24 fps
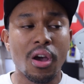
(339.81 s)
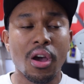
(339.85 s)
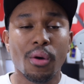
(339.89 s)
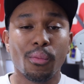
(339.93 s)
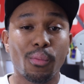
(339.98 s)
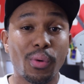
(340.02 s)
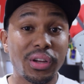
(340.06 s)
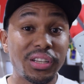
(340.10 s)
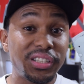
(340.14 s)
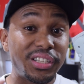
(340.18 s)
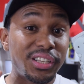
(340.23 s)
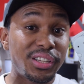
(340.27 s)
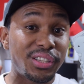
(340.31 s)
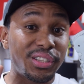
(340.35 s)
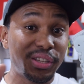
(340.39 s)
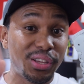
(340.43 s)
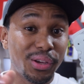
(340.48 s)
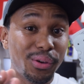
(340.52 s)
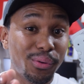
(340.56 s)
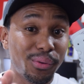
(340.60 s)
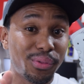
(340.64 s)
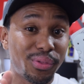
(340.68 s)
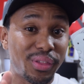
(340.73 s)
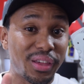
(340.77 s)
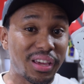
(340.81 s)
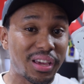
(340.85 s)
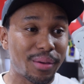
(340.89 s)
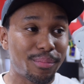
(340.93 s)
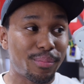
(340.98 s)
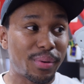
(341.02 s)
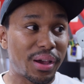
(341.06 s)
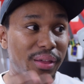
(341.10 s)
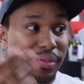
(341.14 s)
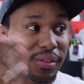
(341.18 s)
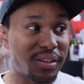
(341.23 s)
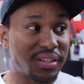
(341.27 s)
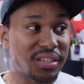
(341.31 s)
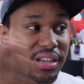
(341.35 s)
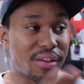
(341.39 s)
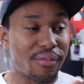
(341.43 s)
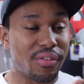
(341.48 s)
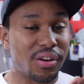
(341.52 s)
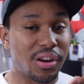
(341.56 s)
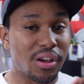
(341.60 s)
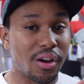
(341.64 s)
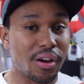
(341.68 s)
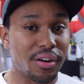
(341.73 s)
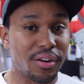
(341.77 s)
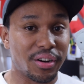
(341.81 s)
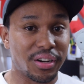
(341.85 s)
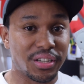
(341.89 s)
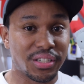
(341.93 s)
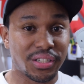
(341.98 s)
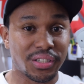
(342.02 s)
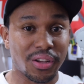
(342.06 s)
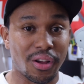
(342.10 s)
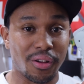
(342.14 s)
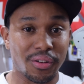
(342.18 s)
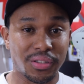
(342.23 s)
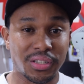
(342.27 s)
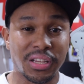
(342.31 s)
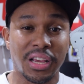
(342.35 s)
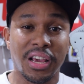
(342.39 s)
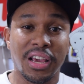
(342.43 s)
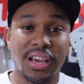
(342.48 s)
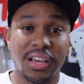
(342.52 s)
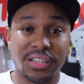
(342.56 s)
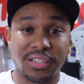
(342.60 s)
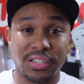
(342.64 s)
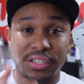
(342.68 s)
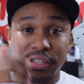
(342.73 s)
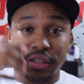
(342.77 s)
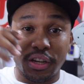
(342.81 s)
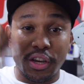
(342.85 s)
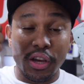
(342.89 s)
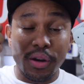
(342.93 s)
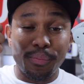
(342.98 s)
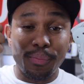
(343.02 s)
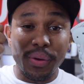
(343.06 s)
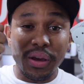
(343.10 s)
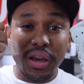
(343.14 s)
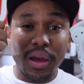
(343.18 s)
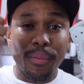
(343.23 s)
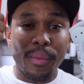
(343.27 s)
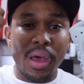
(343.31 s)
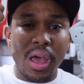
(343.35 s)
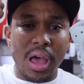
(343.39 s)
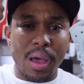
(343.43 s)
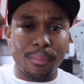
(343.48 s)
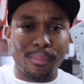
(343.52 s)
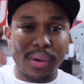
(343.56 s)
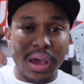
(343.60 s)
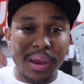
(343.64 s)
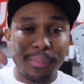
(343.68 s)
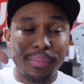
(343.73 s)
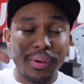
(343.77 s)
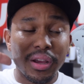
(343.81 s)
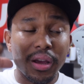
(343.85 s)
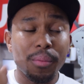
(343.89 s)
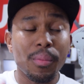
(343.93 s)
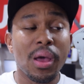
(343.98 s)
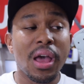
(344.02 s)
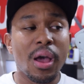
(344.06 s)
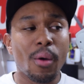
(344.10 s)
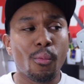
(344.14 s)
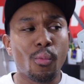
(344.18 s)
What do you think about the 700 Salts? Is this a good pickup, a bad pickup?